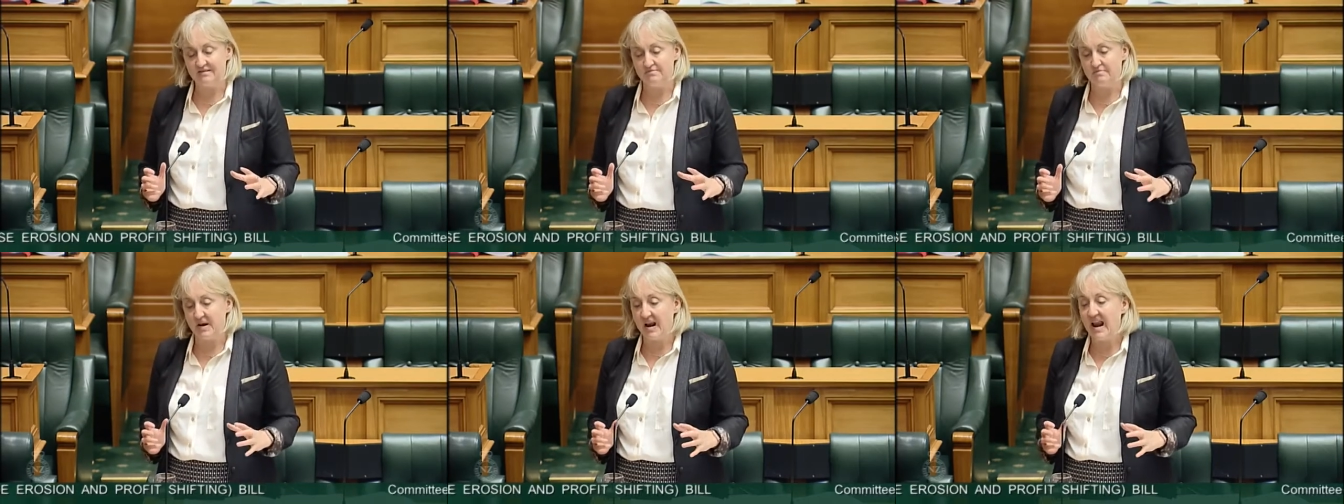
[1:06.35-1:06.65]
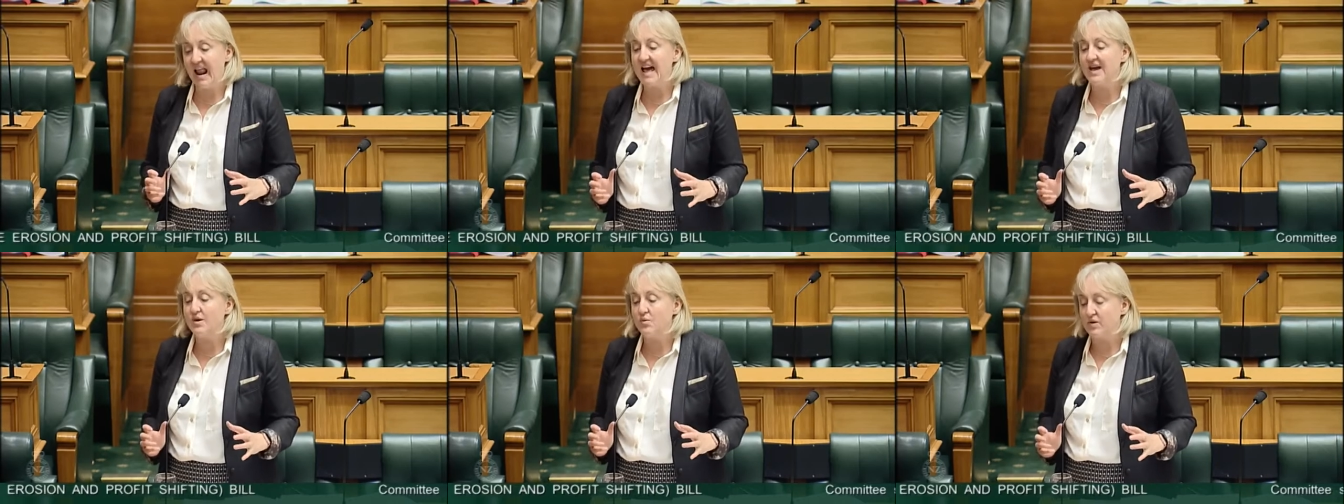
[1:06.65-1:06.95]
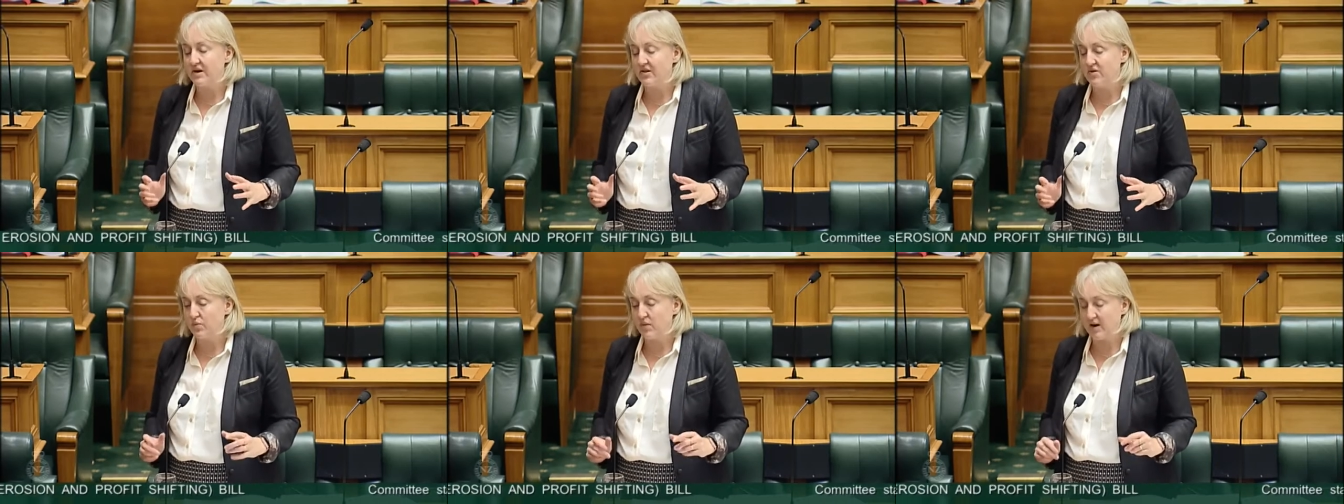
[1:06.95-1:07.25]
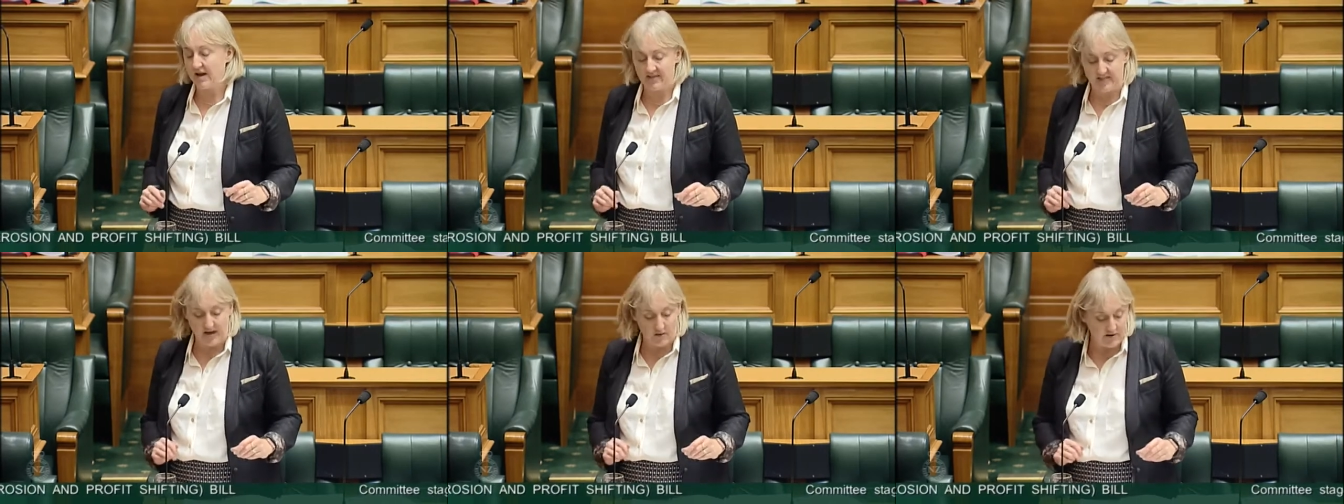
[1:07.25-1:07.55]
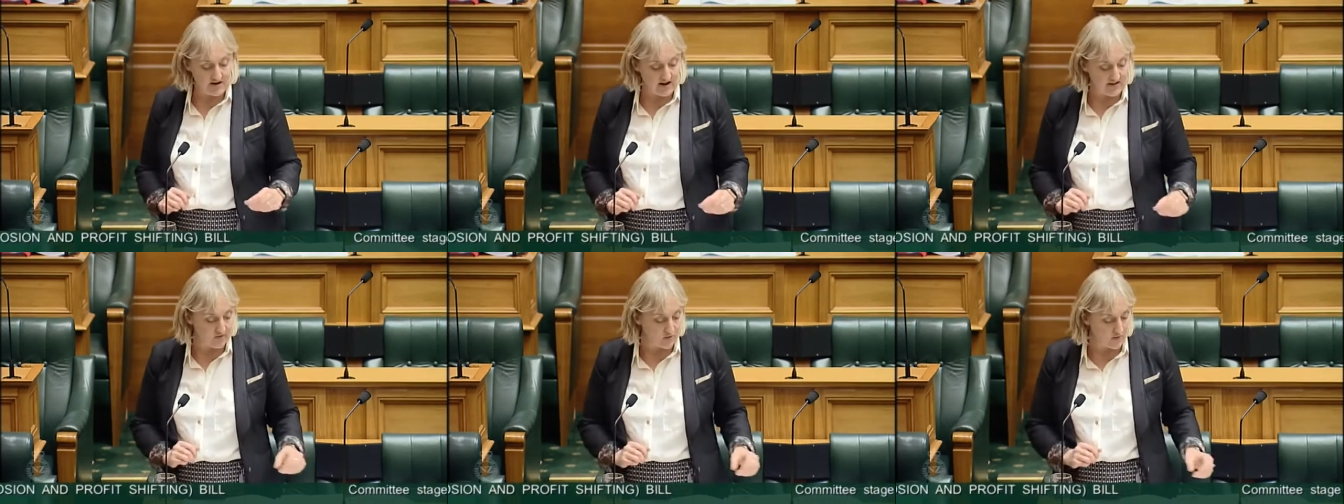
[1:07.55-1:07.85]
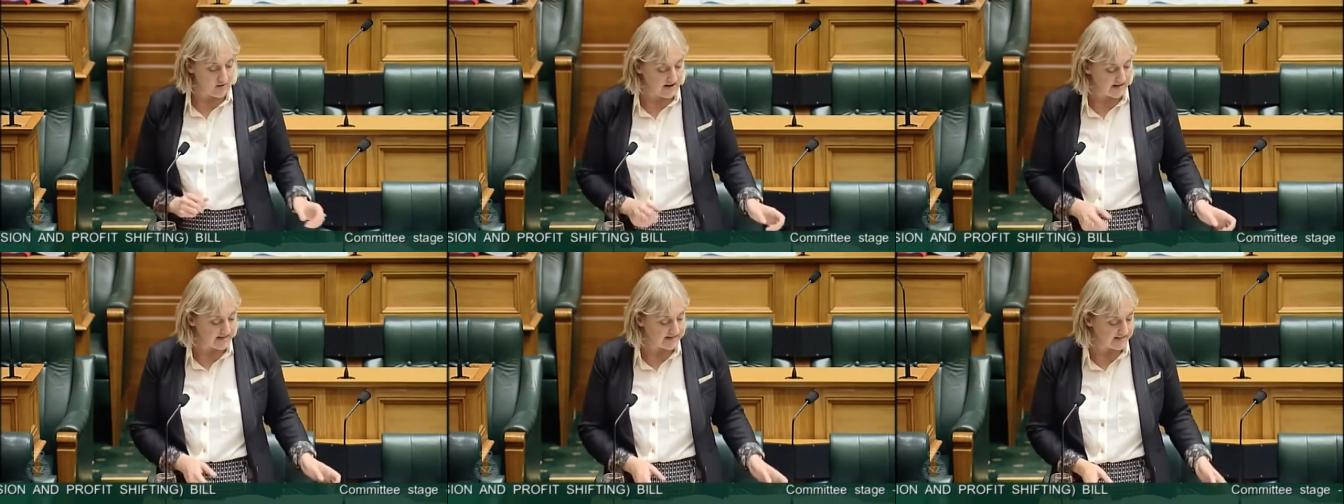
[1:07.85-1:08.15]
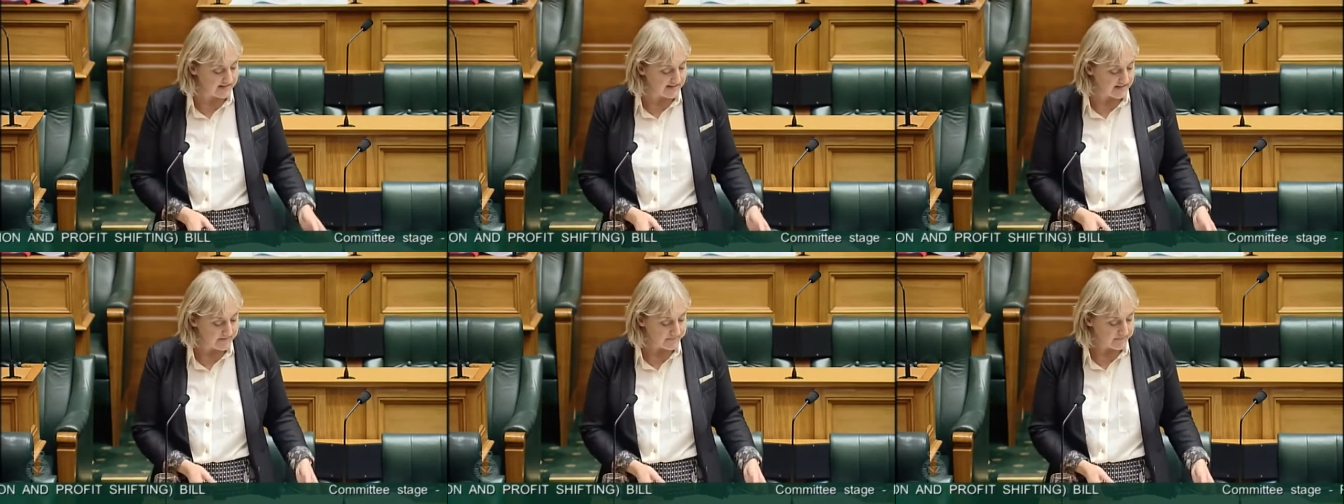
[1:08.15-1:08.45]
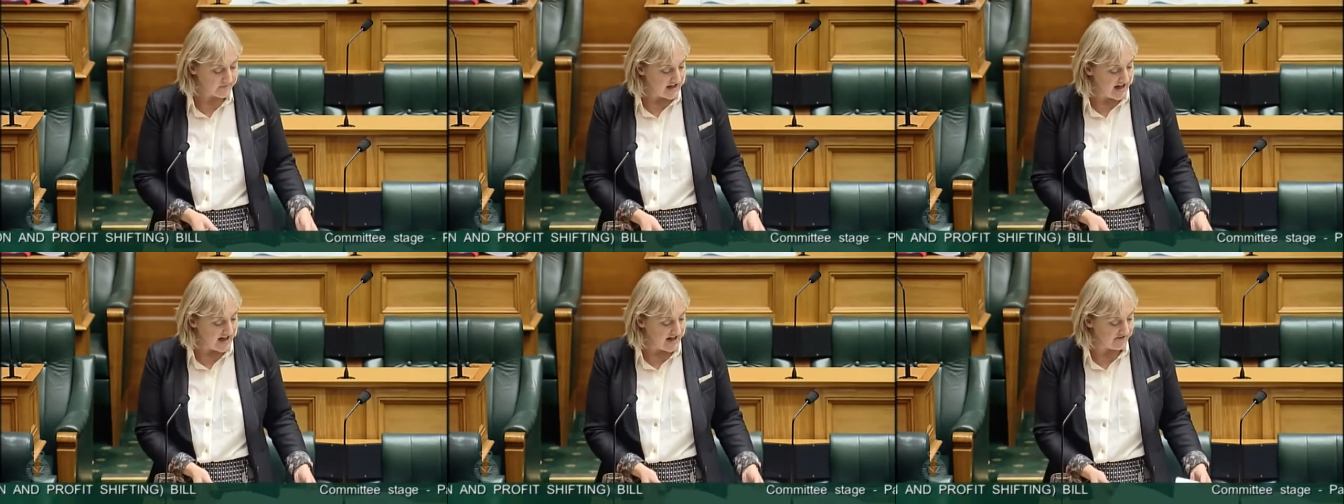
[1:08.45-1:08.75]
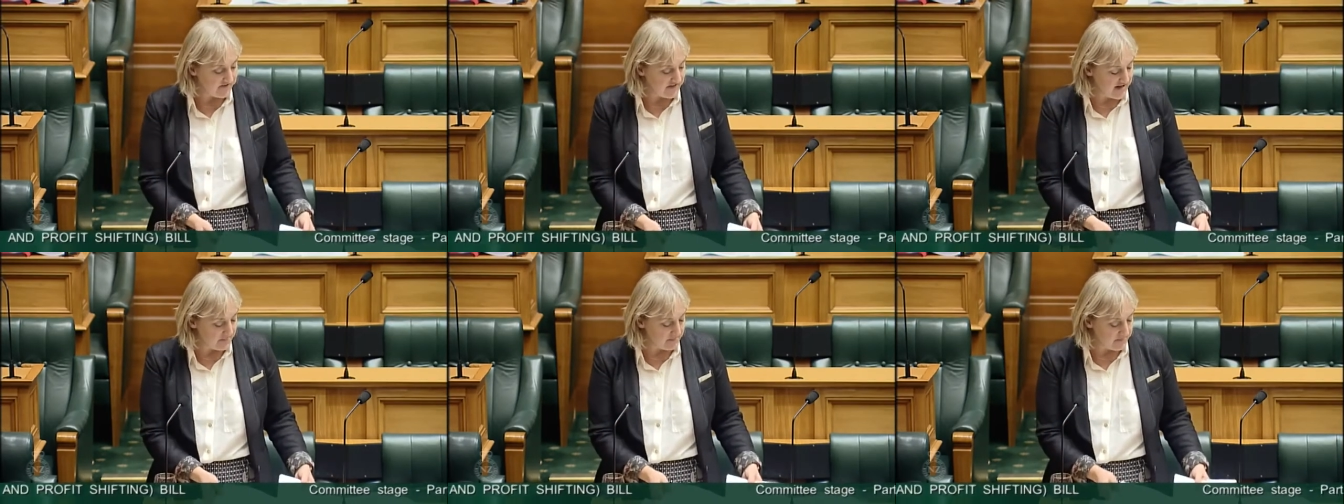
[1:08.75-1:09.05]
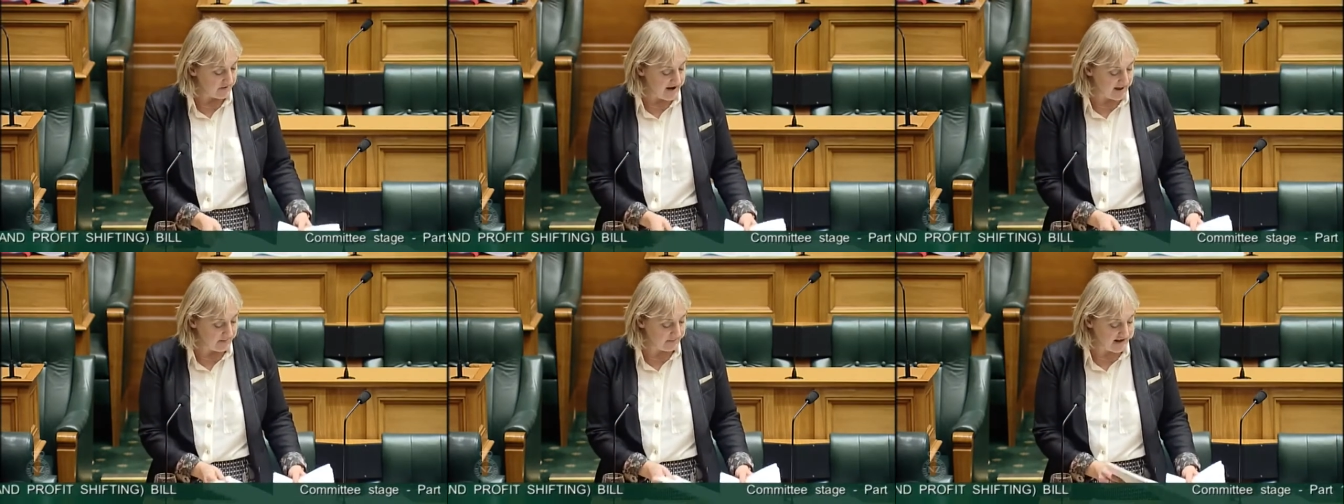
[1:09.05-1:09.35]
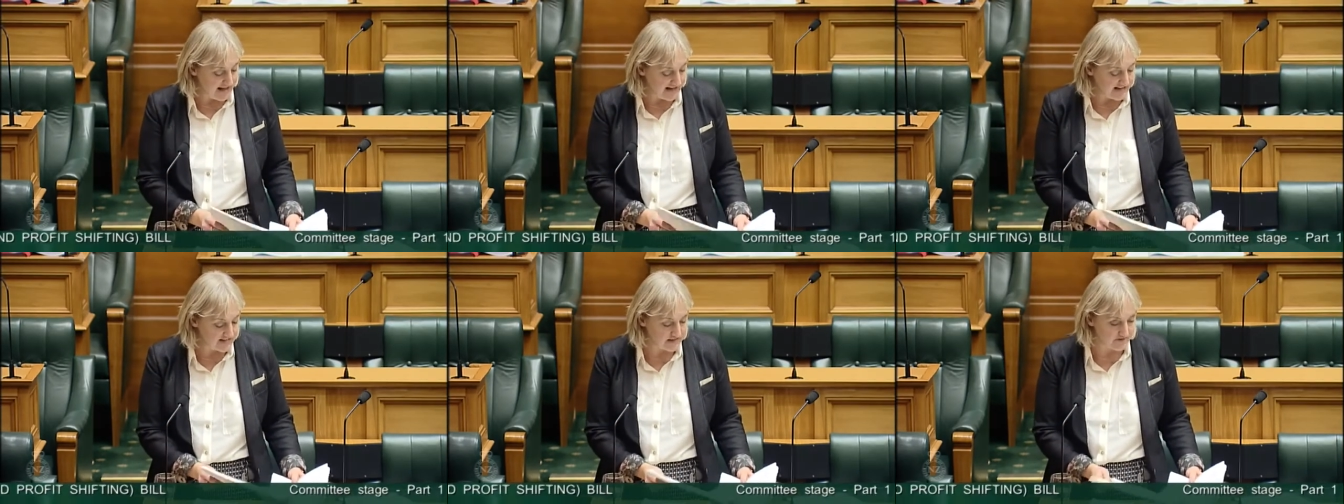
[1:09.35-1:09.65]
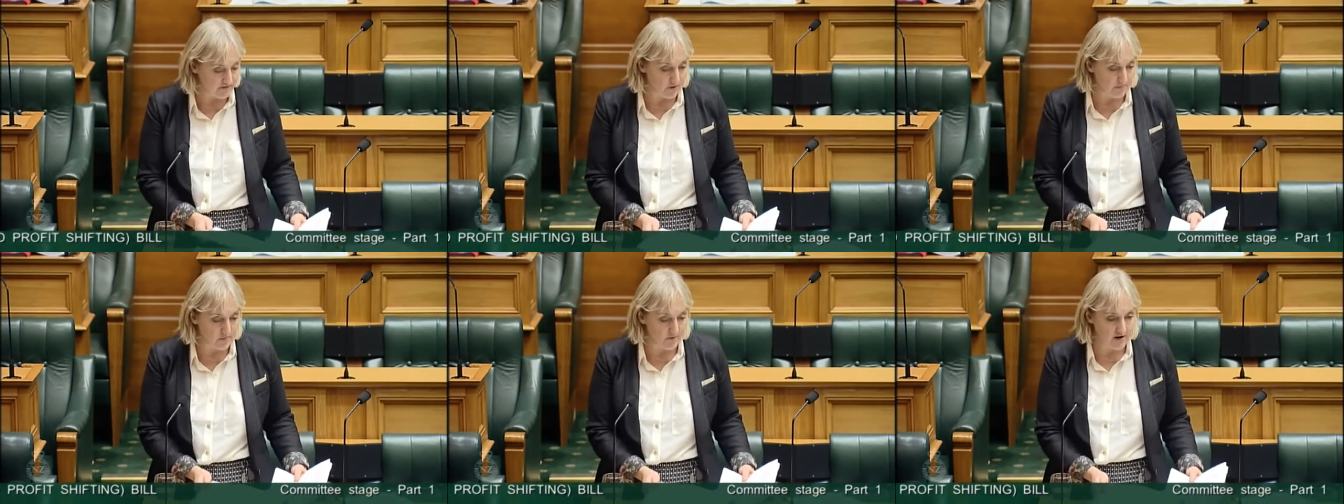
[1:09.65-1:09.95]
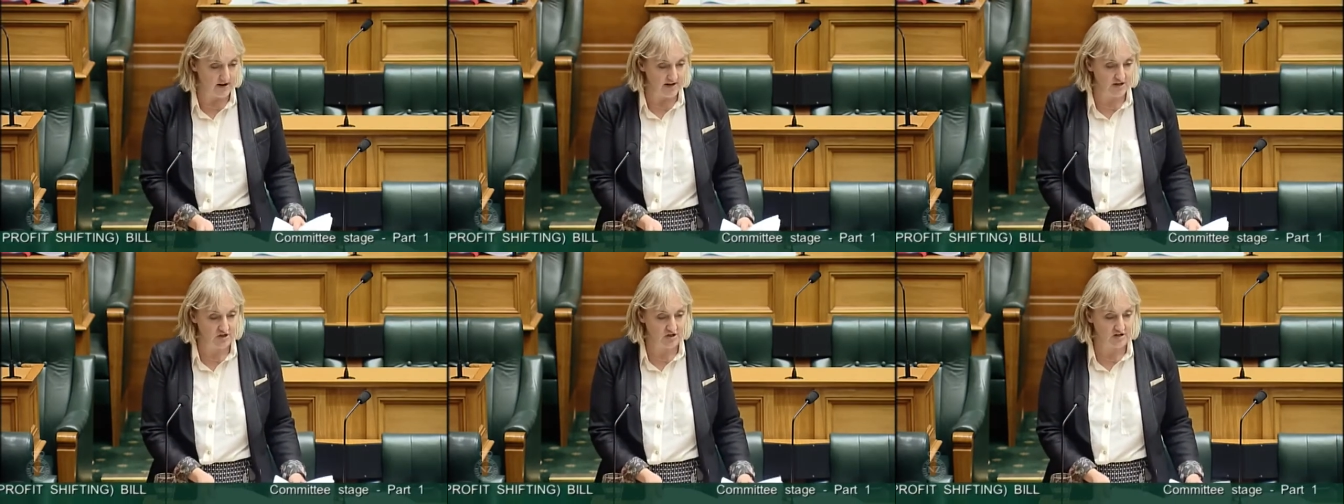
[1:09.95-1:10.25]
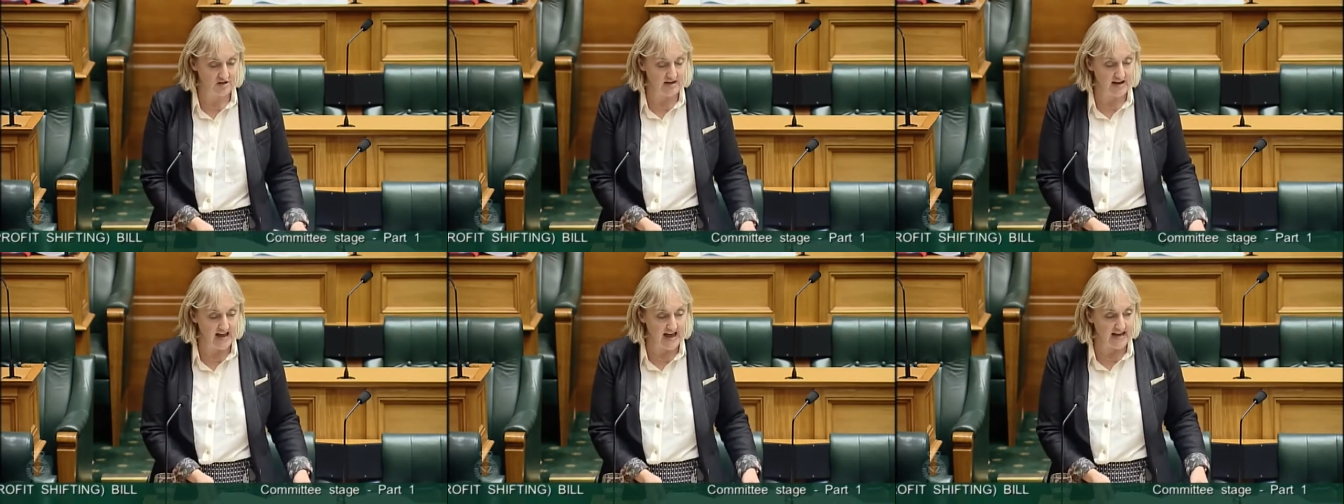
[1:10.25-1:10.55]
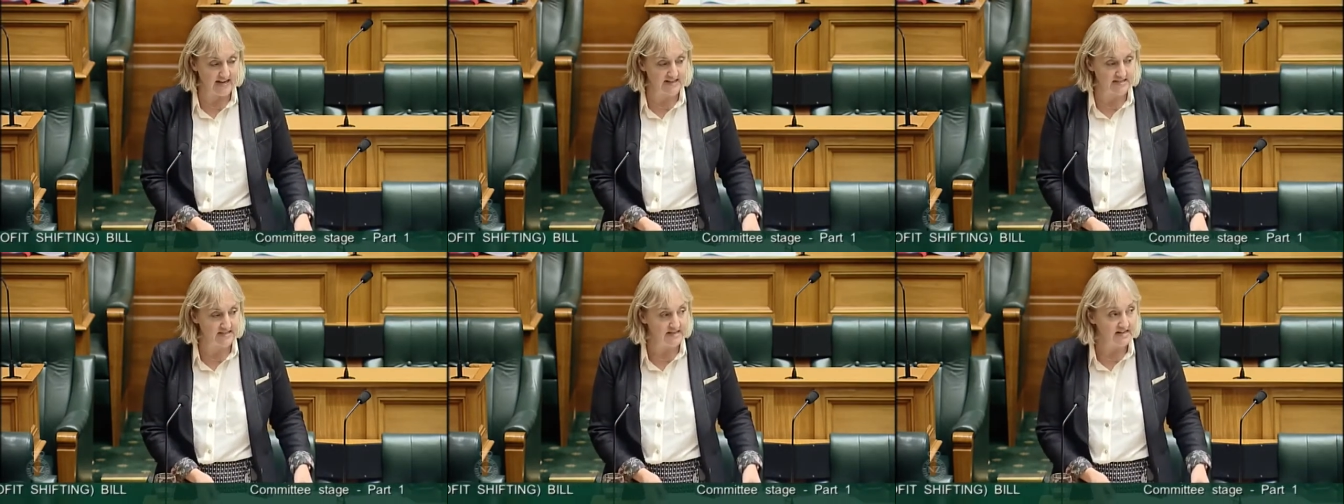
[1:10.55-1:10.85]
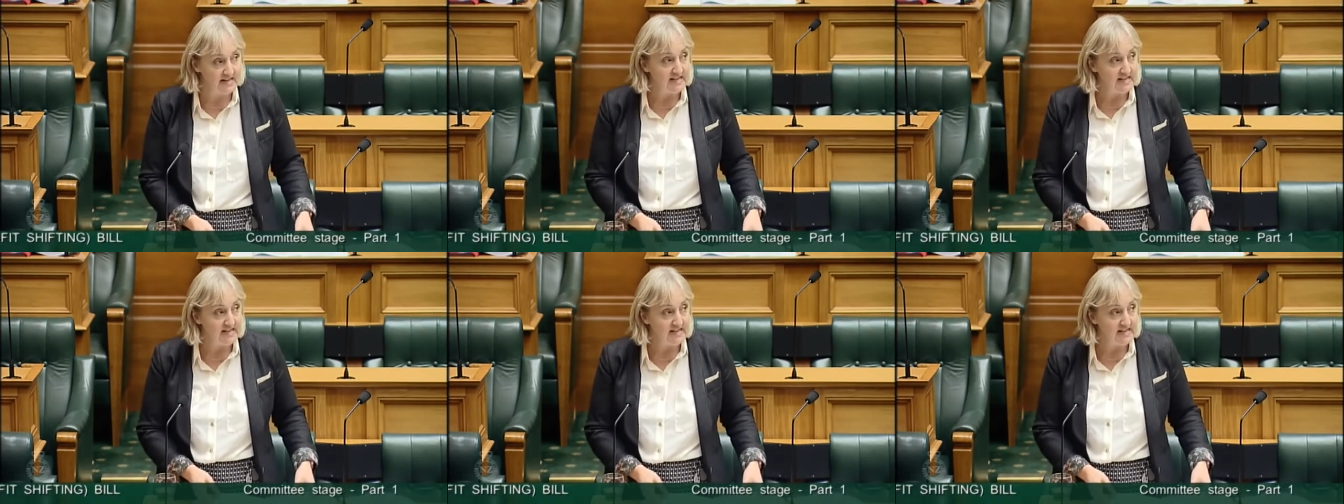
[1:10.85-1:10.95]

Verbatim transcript: play with where they would otherwise have a place of operation. And